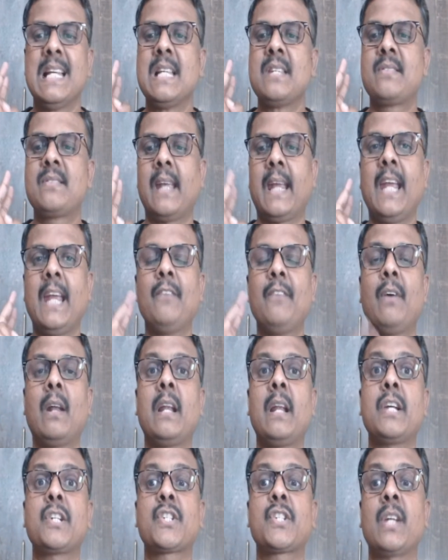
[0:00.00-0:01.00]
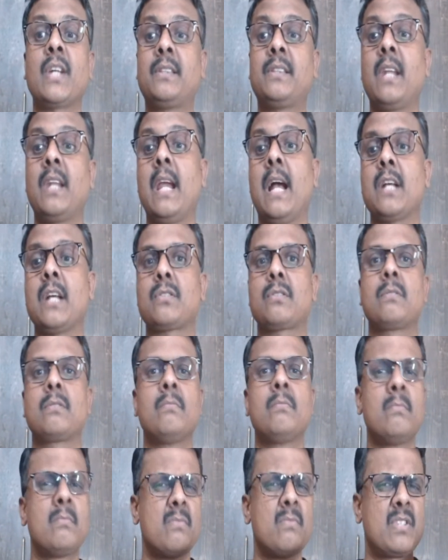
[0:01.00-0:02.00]
Second Varna is Kshatriyas.
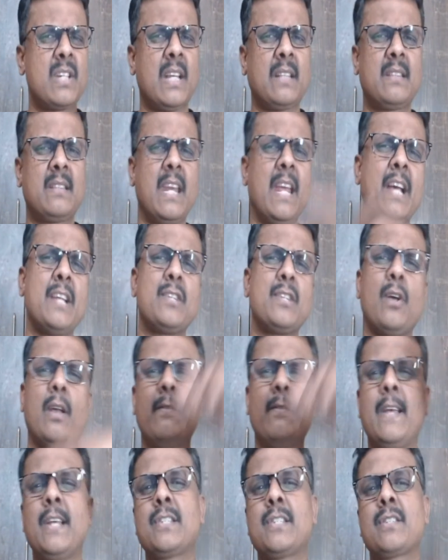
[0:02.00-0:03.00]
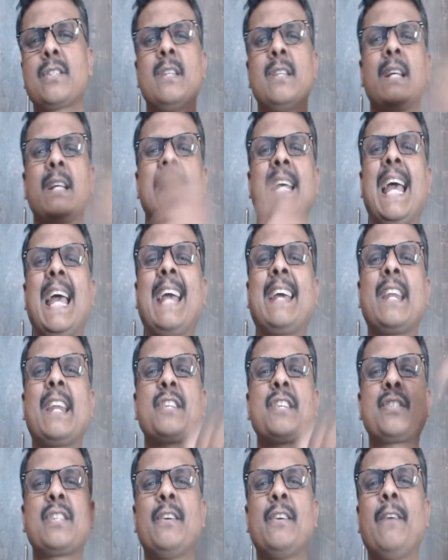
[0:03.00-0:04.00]
Kshatriya is always
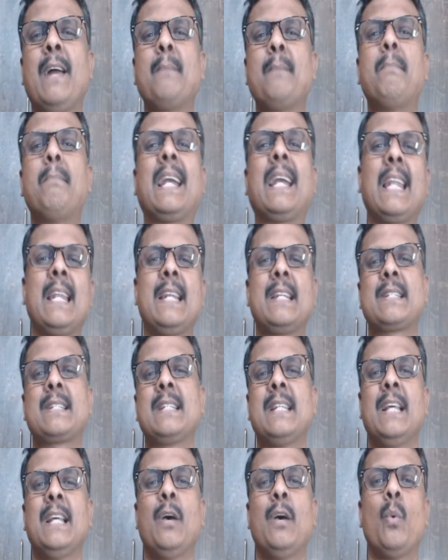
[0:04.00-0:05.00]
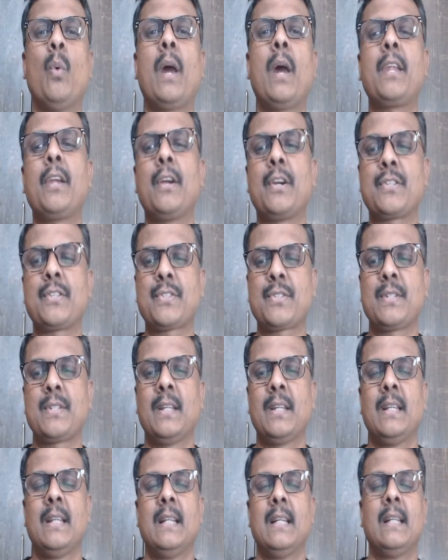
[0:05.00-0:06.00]
aggressive and battle, warriors.
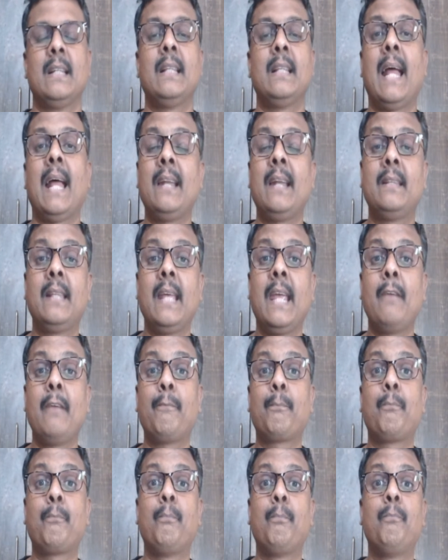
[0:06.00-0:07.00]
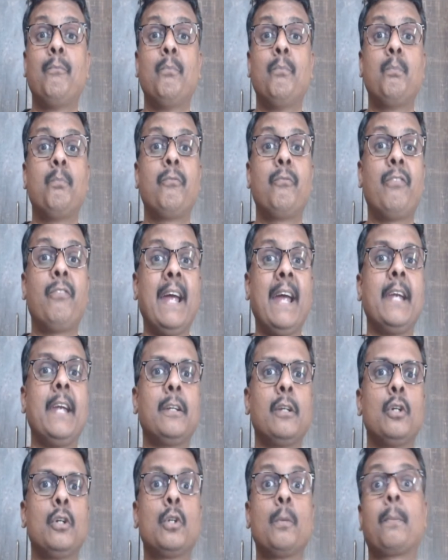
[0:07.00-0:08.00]
And they
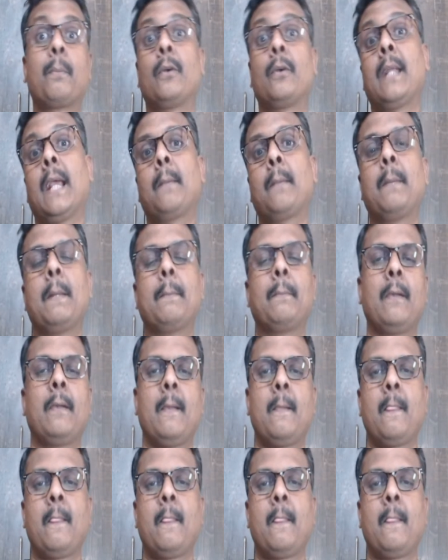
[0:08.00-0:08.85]
fight to protect people.